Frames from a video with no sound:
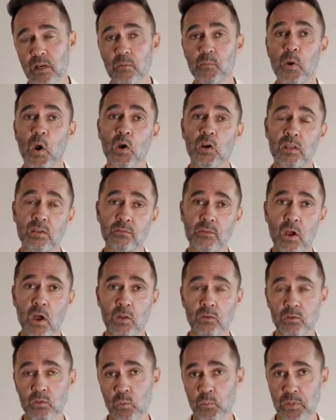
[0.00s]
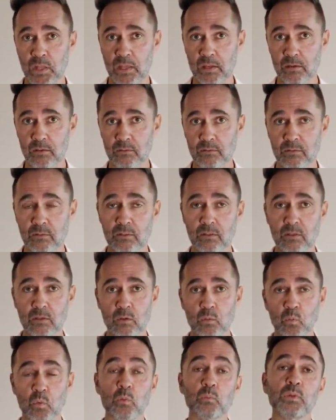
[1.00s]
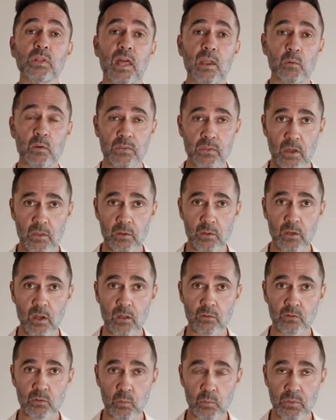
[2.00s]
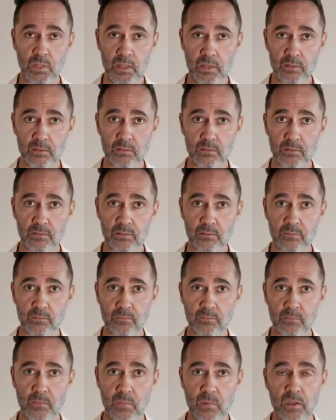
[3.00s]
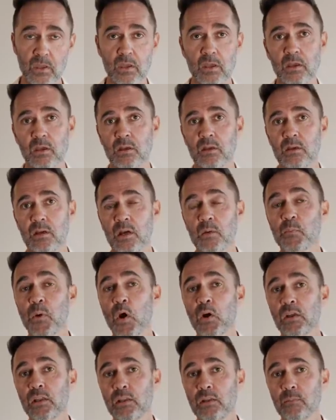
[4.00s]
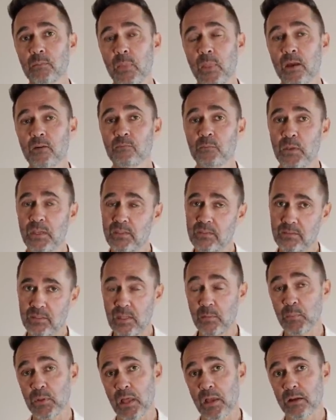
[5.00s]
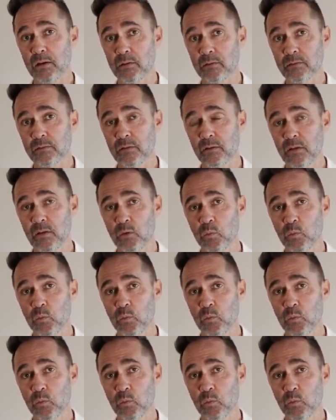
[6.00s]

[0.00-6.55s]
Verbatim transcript: a party of console players will play with other console players. A party of PC players